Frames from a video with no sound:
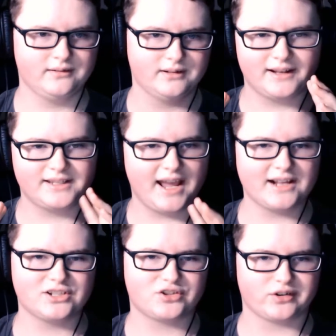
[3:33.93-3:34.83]

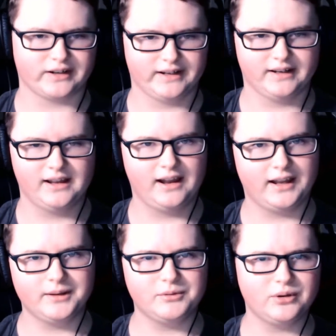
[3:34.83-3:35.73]
Texturing. I
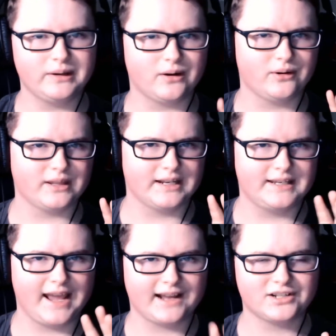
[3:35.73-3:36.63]
am doing all the
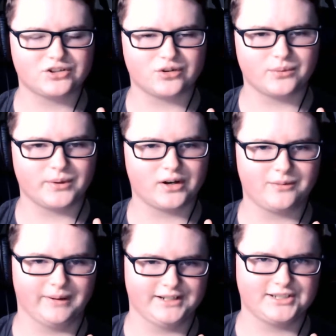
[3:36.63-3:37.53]
texture work
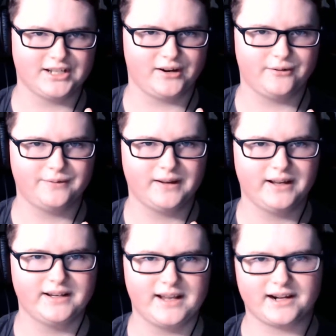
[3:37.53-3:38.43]
myself.
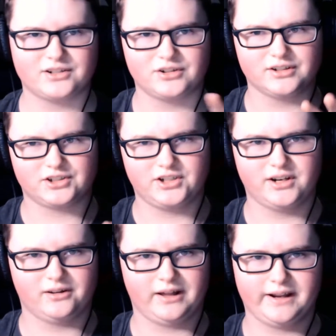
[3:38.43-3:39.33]
Textures,
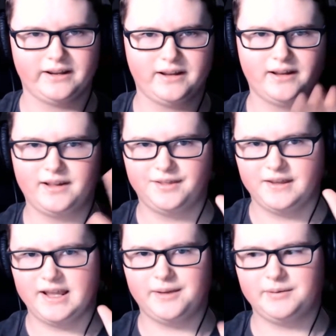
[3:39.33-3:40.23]
like
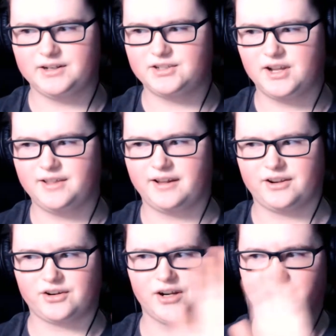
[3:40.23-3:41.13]
the image that
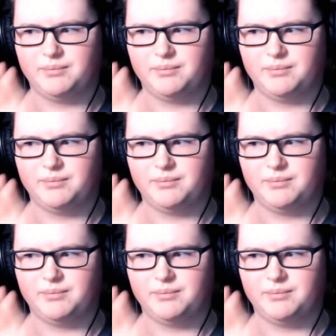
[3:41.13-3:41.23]
you're gonna put